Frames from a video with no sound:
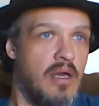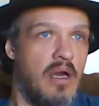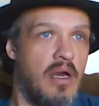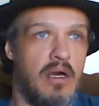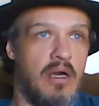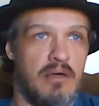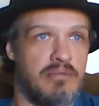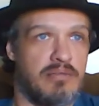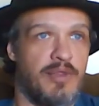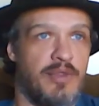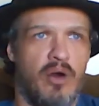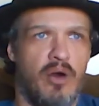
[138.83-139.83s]

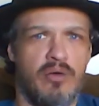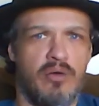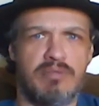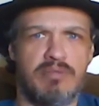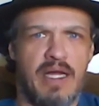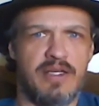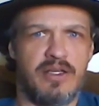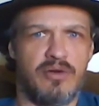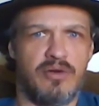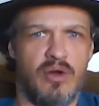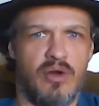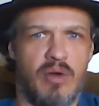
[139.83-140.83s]
Though I
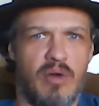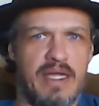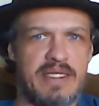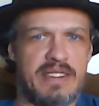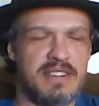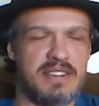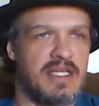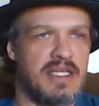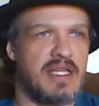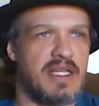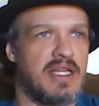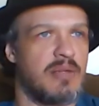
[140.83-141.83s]
don't know why I need to say
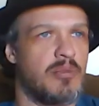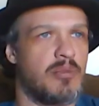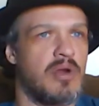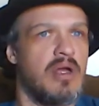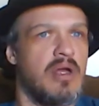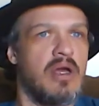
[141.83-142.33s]
that anymore.